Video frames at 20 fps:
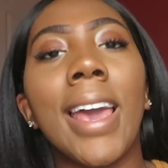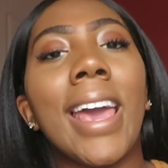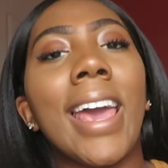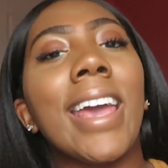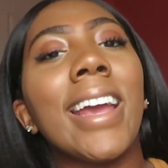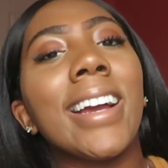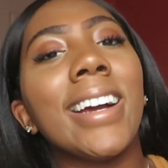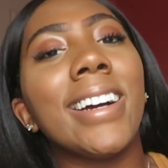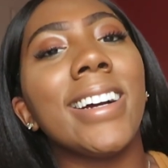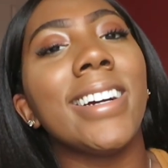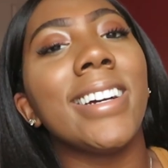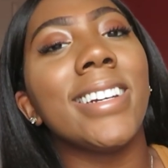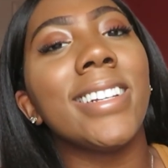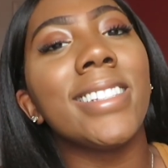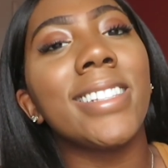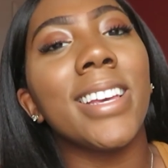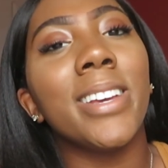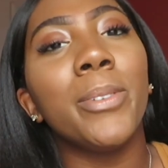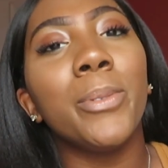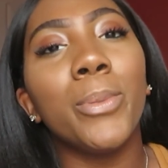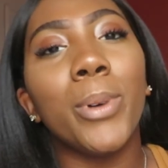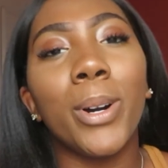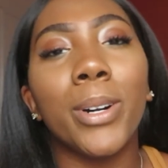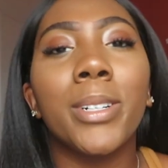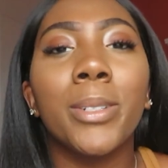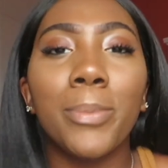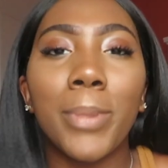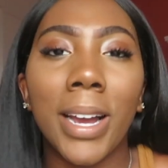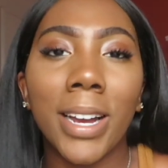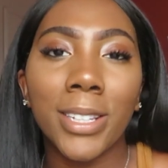Hey guys, and
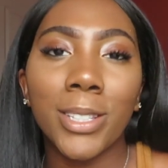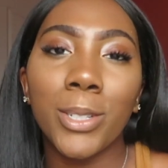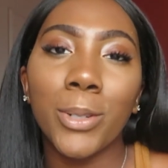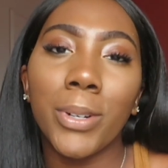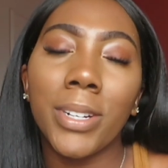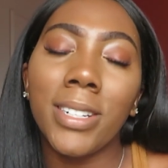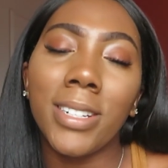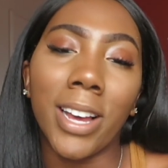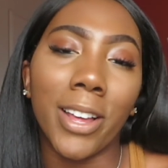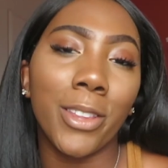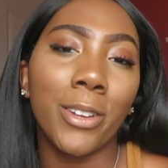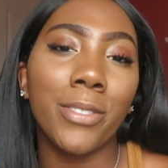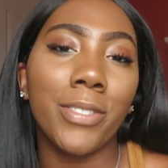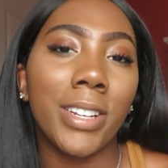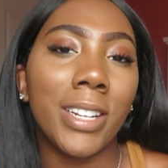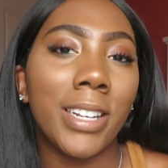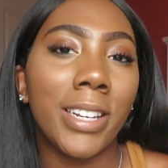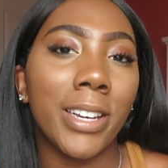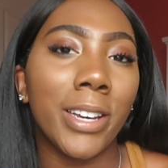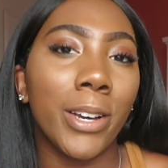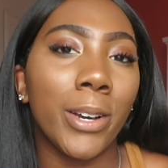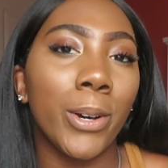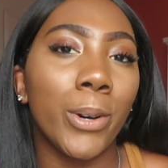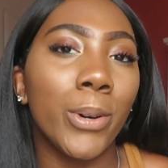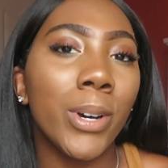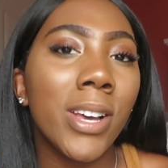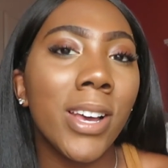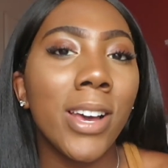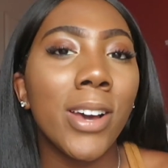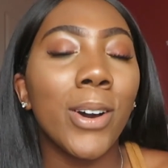welcome back to another
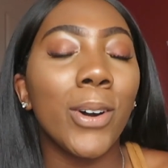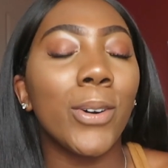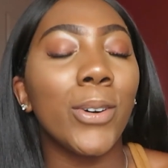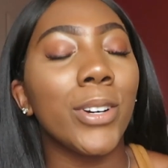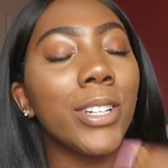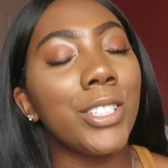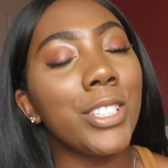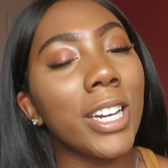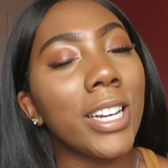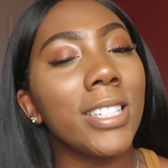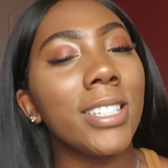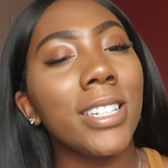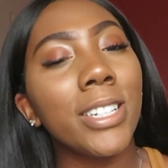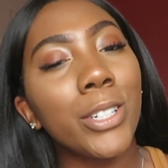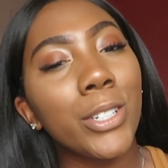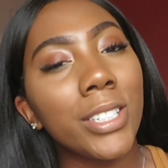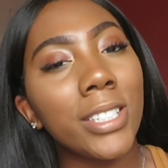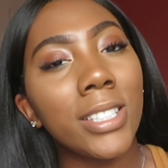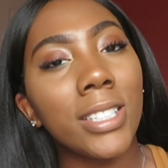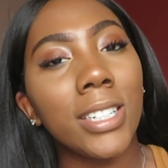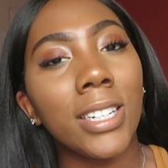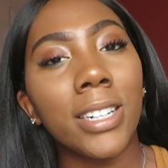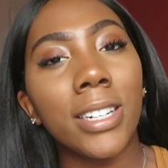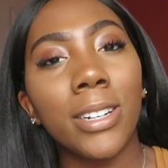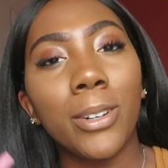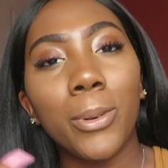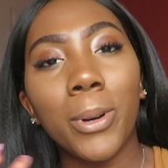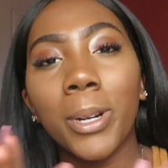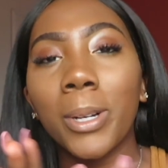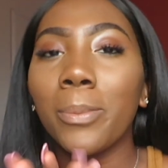video on Chasing
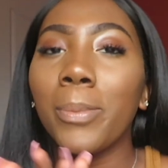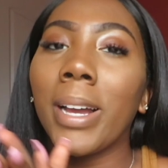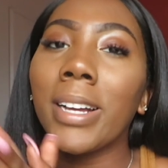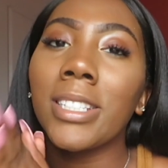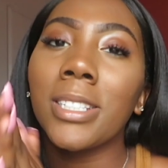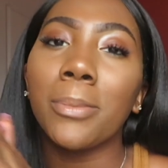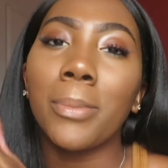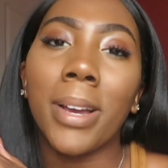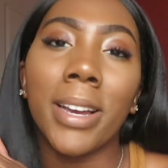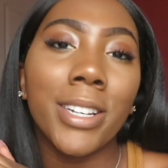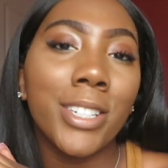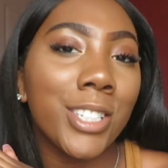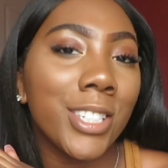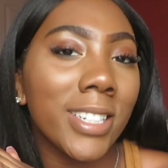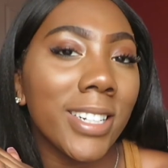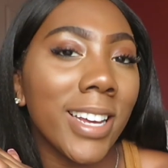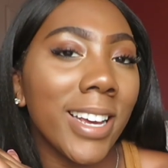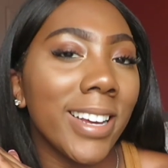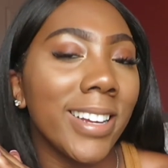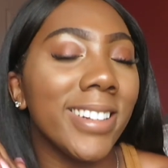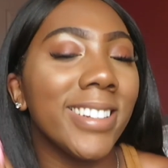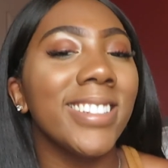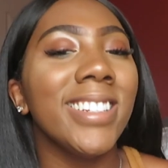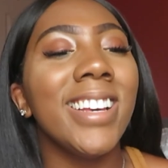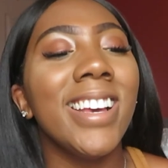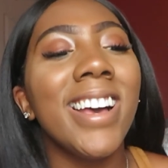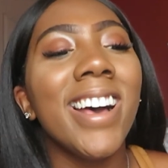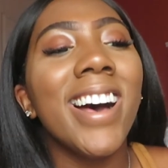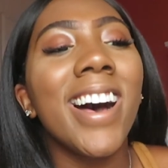Christina. Welcome back to my Chanel.